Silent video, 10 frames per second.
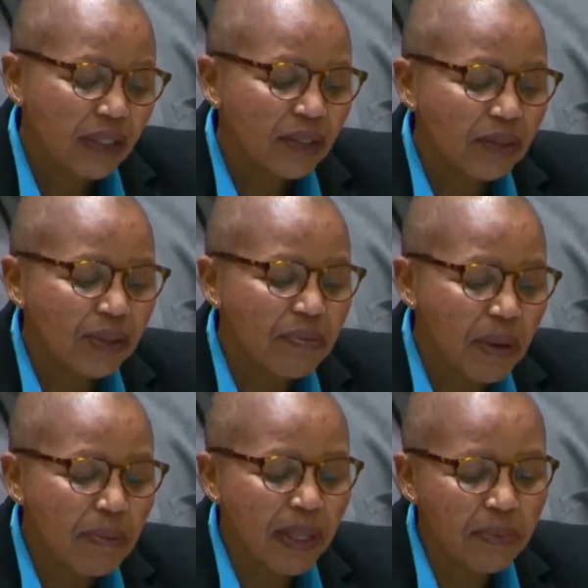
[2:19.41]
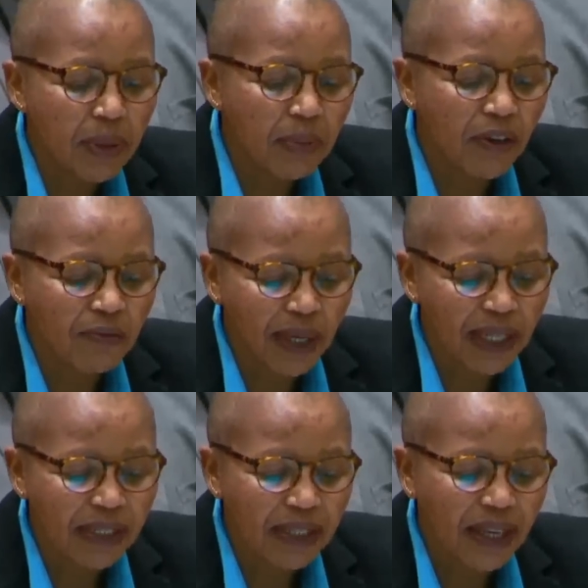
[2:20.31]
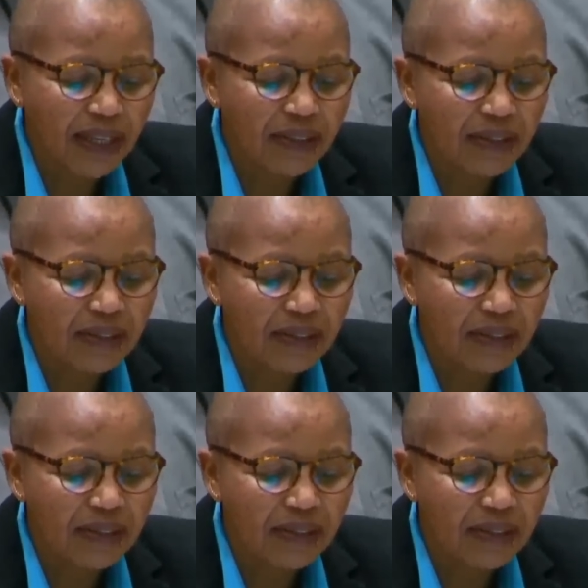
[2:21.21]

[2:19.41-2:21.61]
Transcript: to remember the people of Palestine,